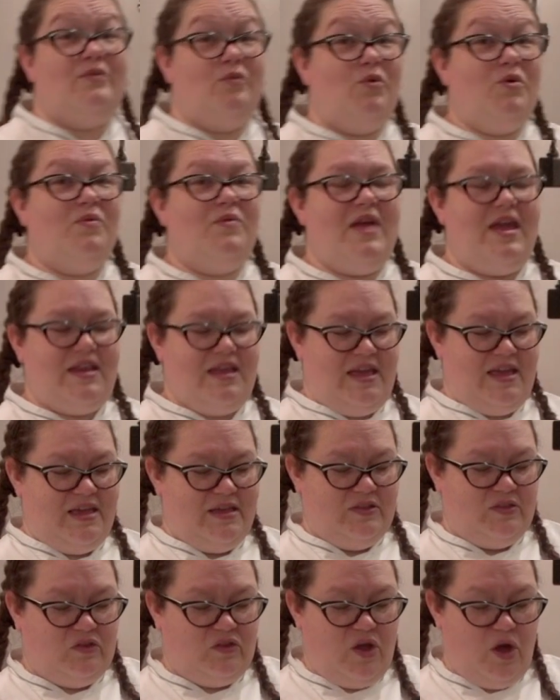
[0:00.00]
we're ready.
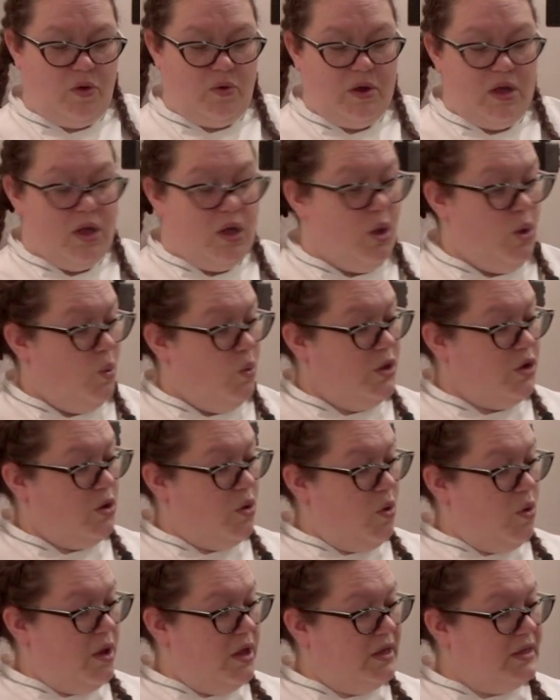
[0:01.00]
So when
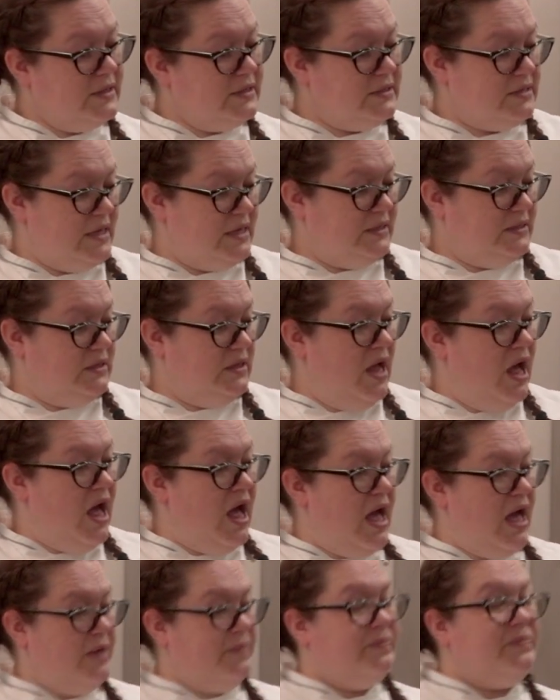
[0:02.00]
your oil is nice and
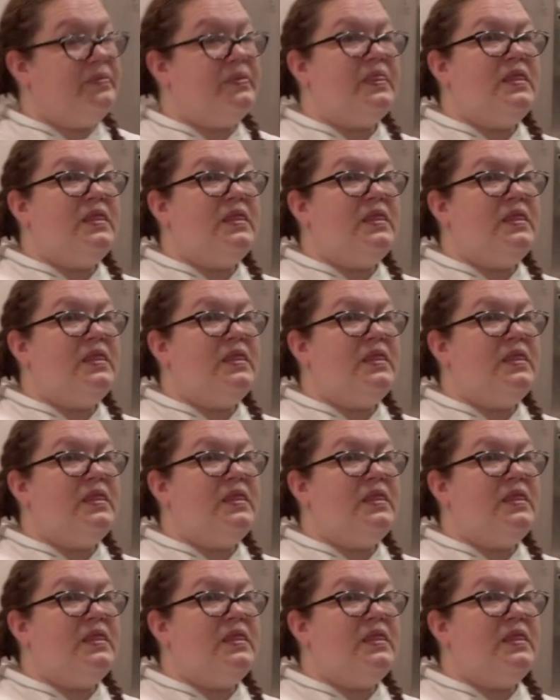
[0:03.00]
hot,